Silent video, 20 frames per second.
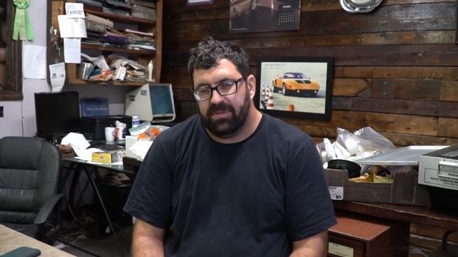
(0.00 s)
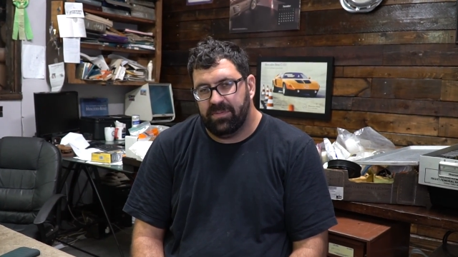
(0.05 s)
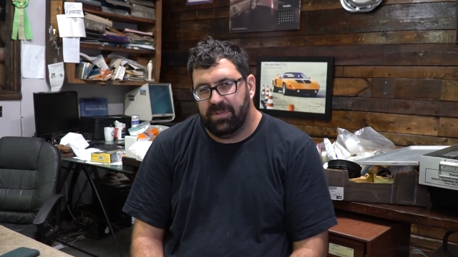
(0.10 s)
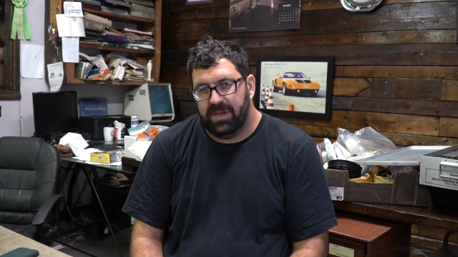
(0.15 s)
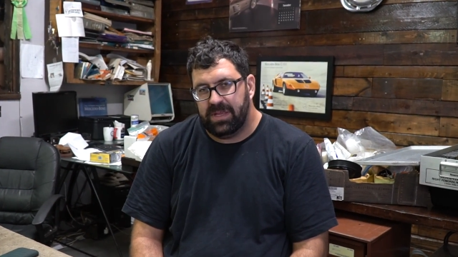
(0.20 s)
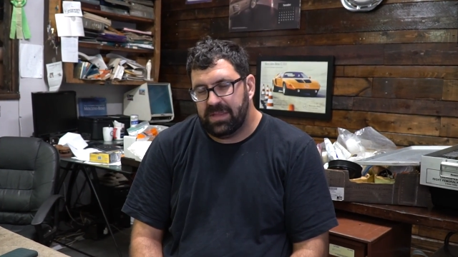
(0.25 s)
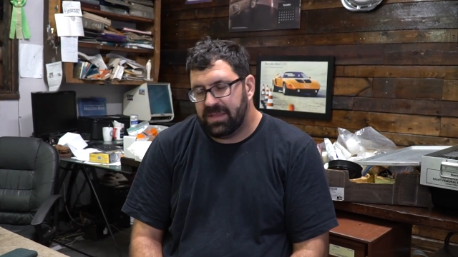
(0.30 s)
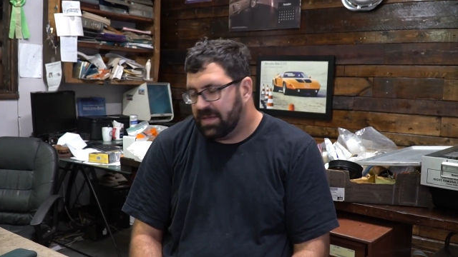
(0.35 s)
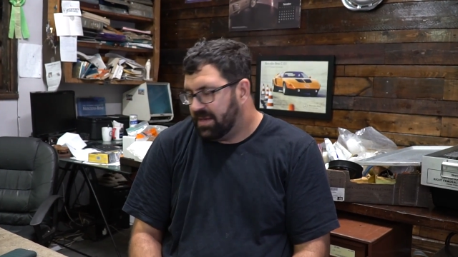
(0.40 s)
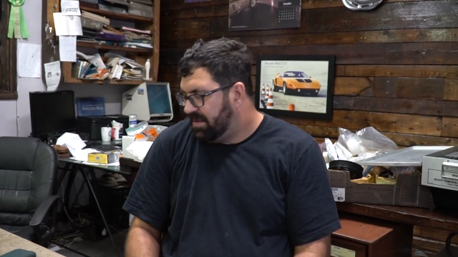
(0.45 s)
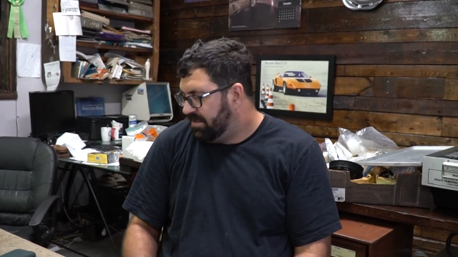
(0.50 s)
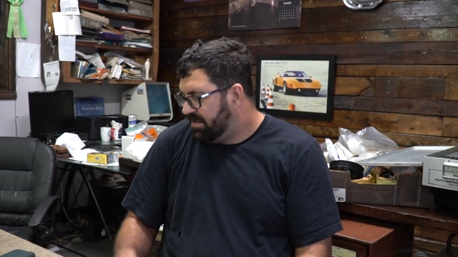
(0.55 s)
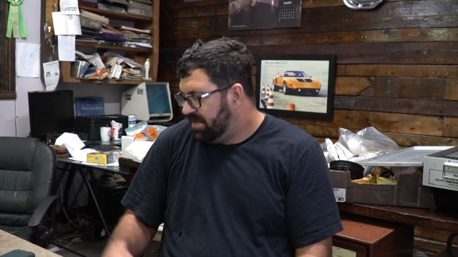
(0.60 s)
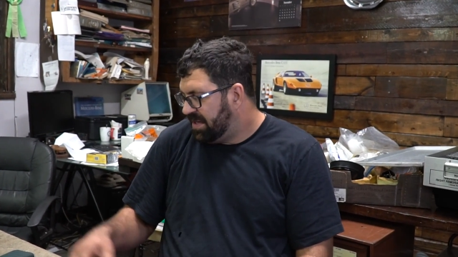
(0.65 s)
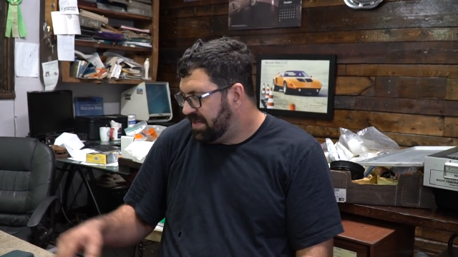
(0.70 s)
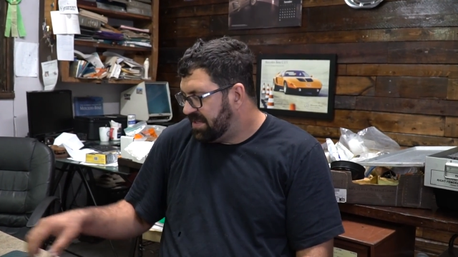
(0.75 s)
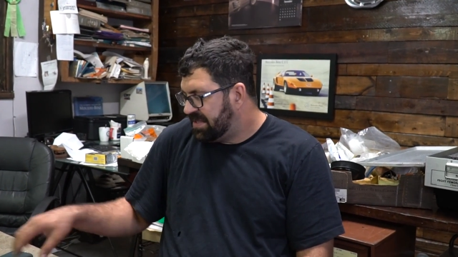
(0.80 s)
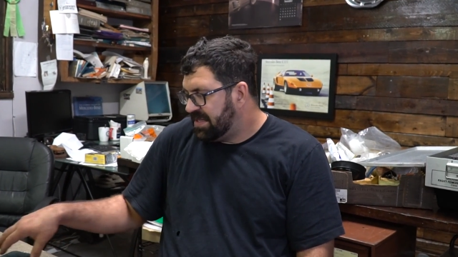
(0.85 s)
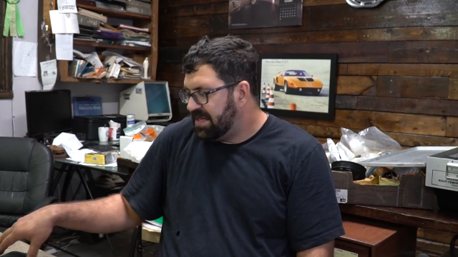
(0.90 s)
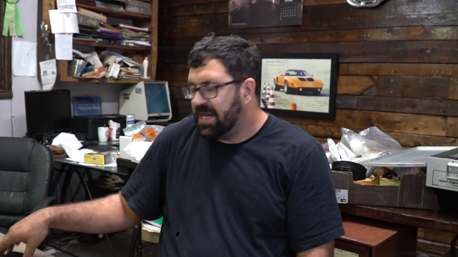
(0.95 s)
with
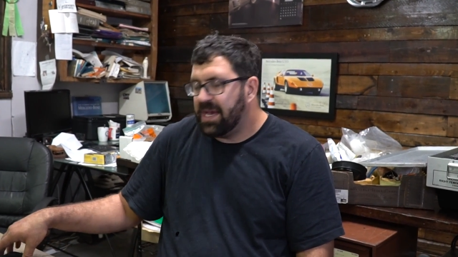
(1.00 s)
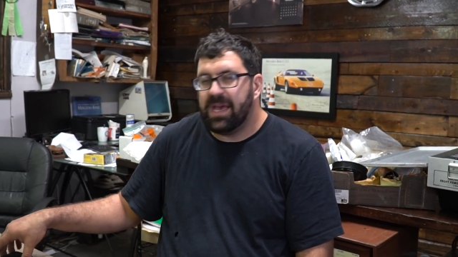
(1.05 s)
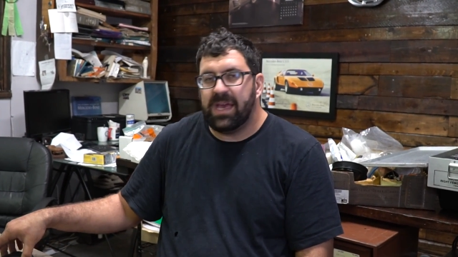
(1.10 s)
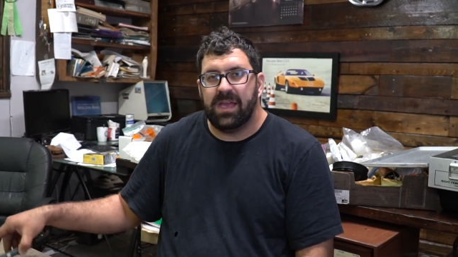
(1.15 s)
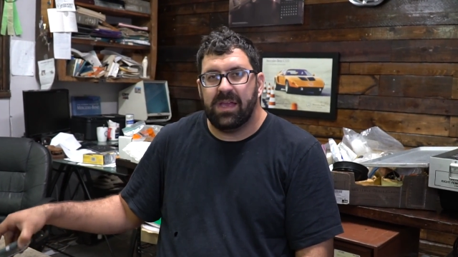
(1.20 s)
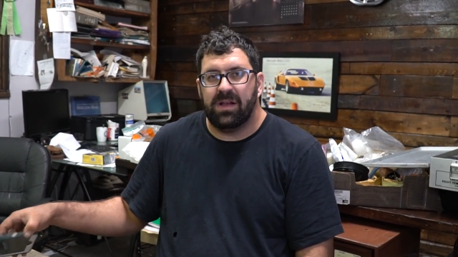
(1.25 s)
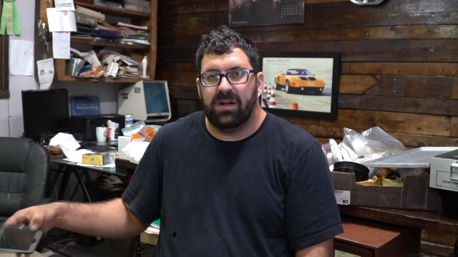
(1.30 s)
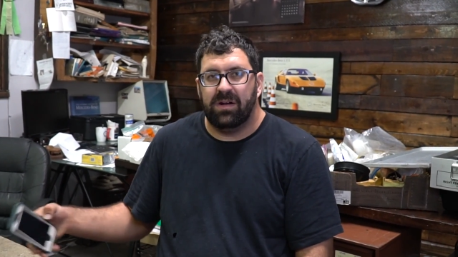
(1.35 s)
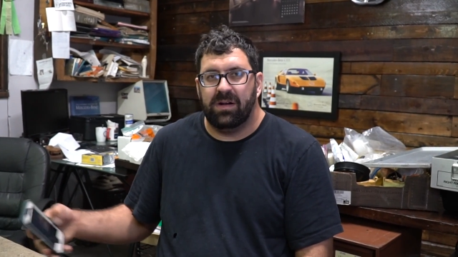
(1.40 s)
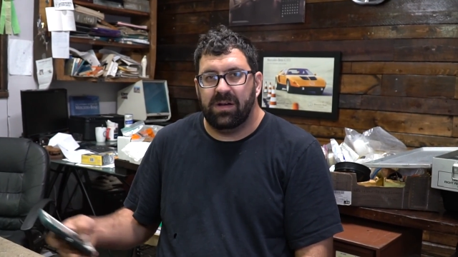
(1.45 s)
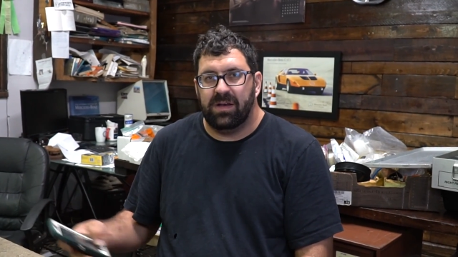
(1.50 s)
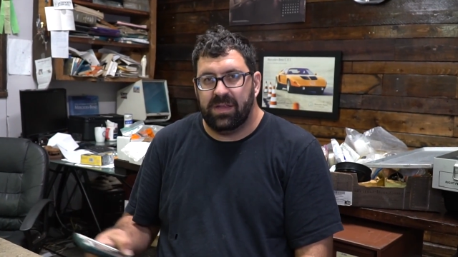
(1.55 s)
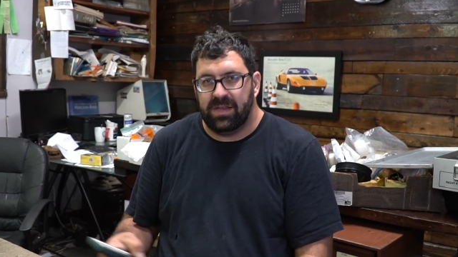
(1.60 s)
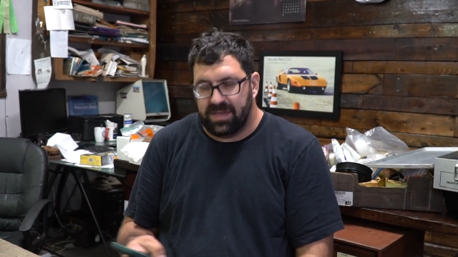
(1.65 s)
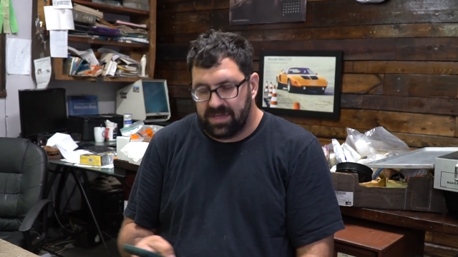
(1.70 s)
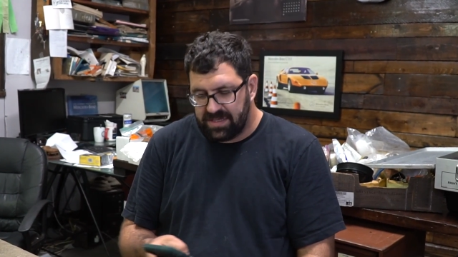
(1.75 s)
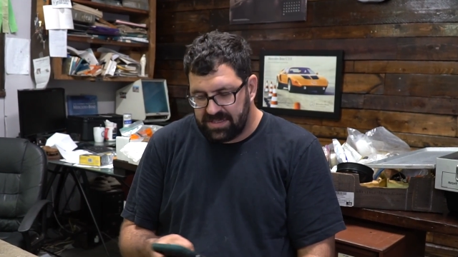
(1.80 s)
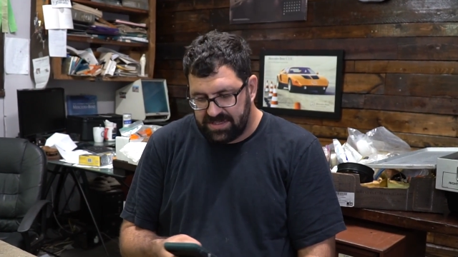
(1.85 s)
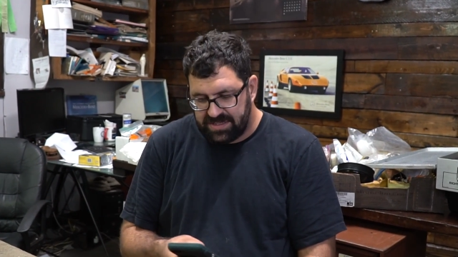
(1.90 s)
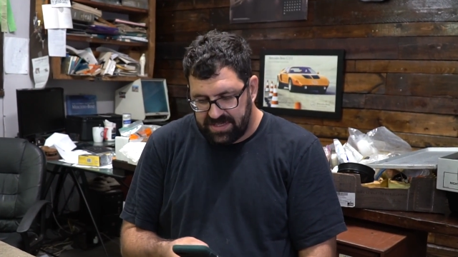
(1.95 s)
MBCA
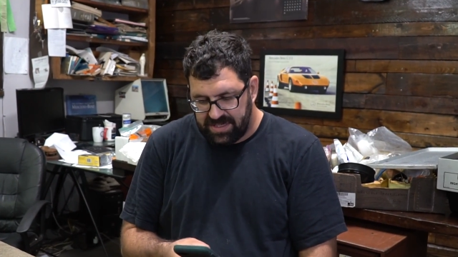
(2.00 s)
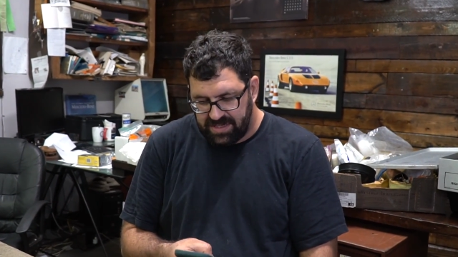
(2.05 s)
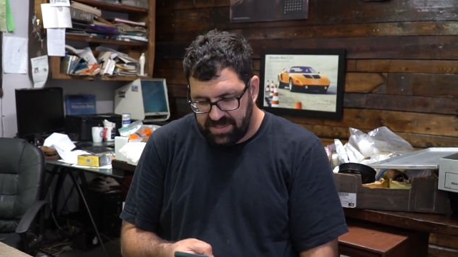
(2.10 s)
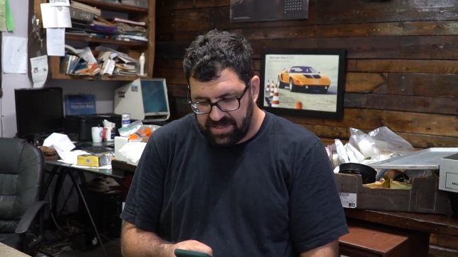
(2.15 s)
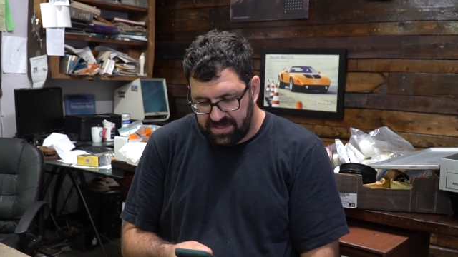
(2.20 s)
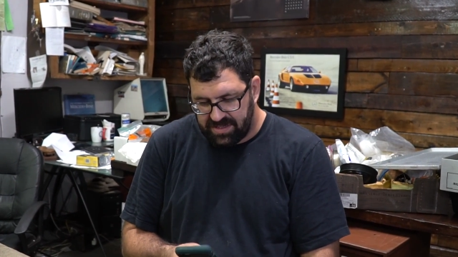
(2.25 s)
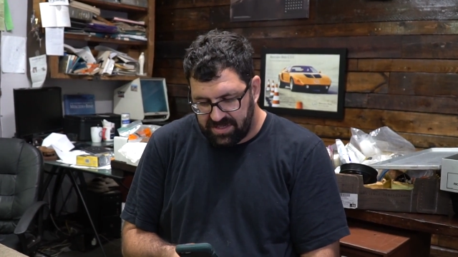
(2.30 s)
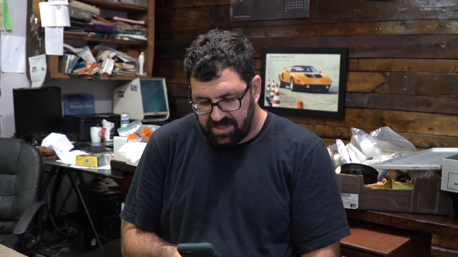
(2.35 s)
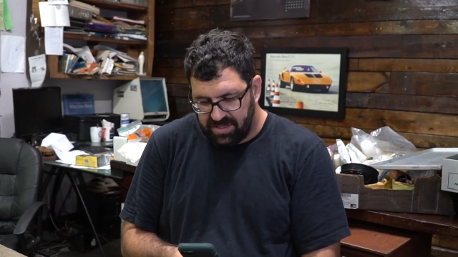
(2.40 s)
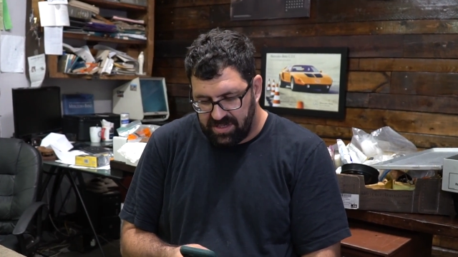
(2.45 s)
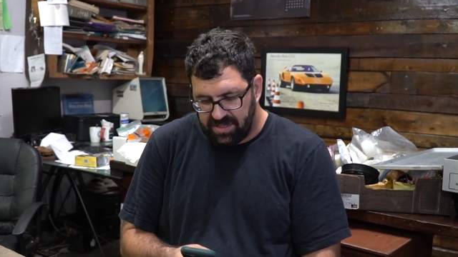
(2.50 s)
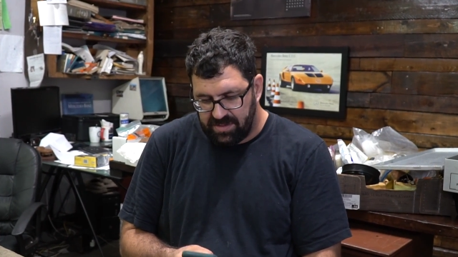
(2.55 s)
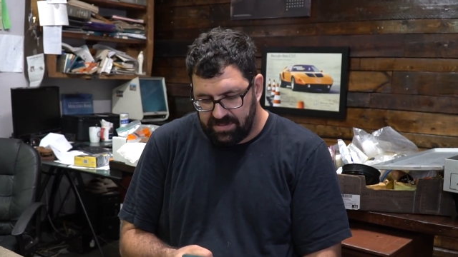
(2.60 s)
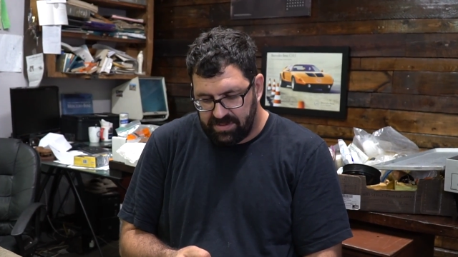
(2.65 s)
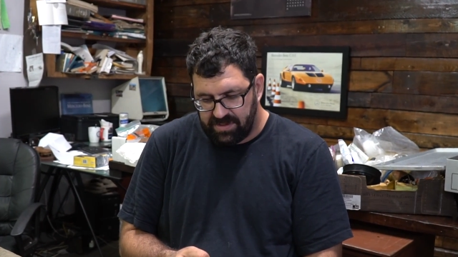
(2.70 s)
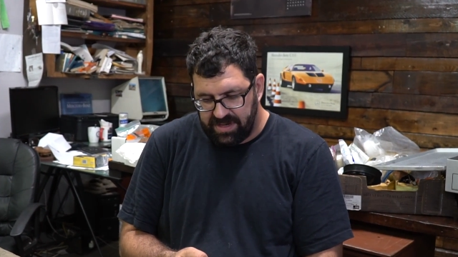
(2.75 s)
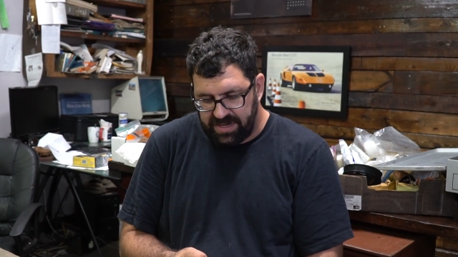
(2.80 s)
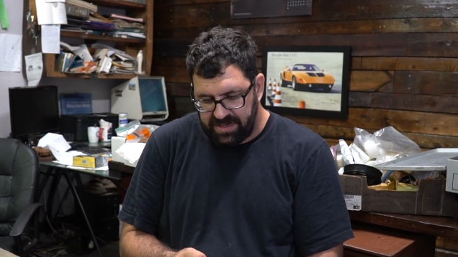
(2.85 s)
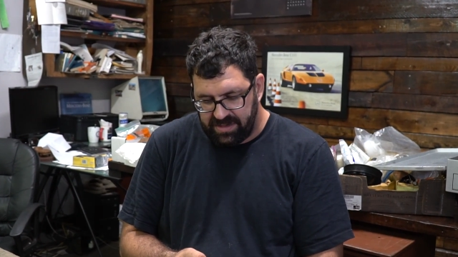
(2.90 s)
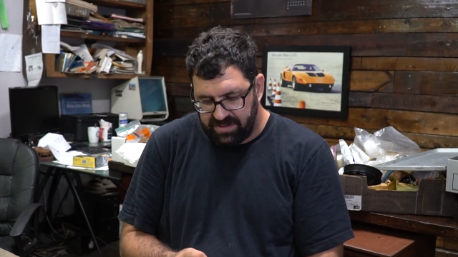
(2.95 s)
on Zenith
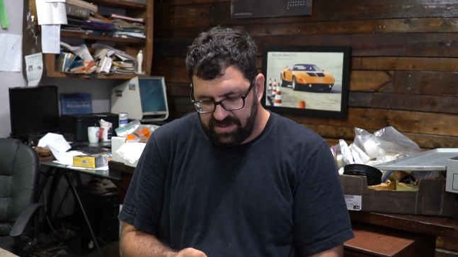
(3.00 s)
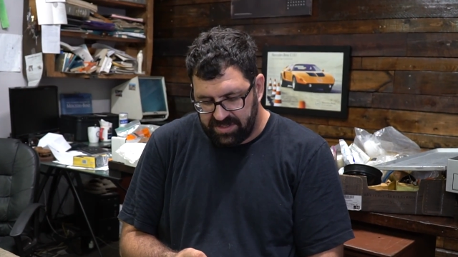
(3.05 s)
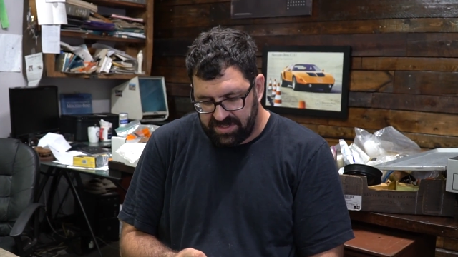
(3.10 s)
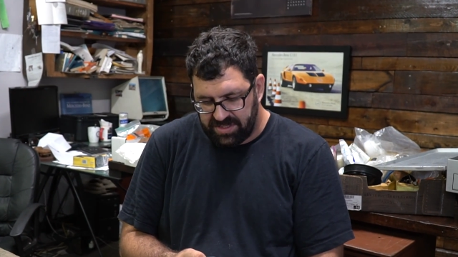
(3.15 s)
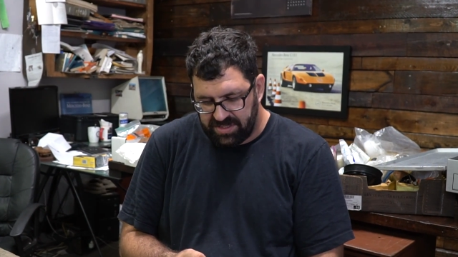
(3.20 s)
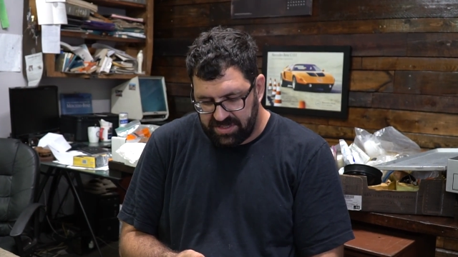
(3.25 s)
carburetors.